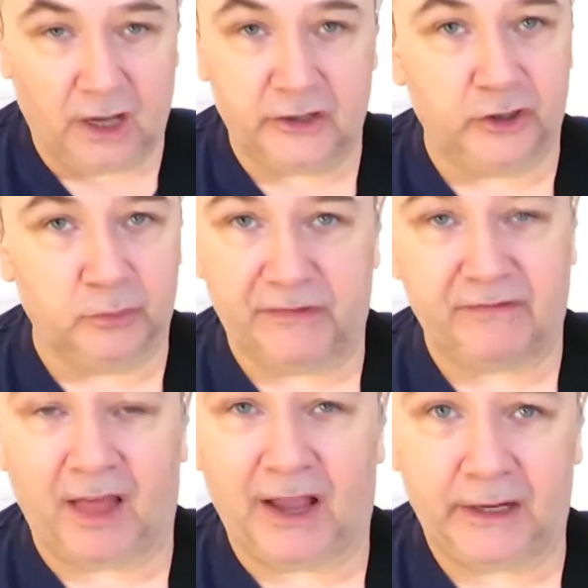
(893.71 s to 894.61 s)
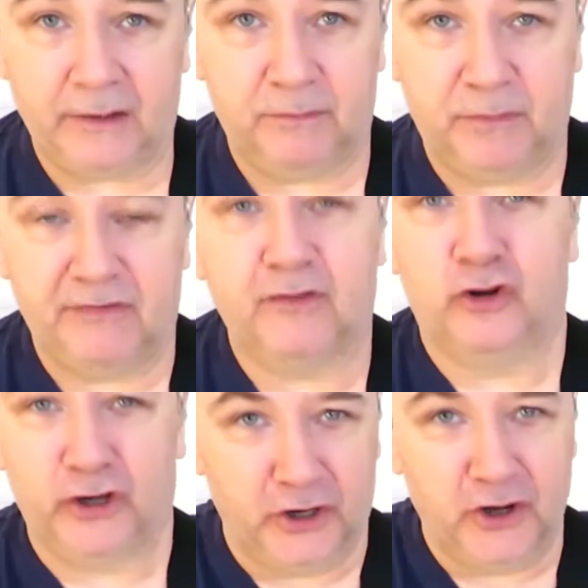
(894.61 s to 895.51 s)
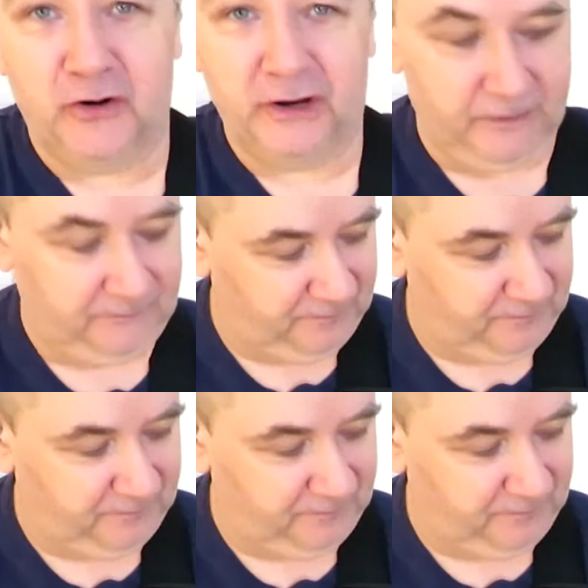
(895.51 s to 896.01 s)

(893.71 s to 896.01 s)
and you'll be flying before you know it.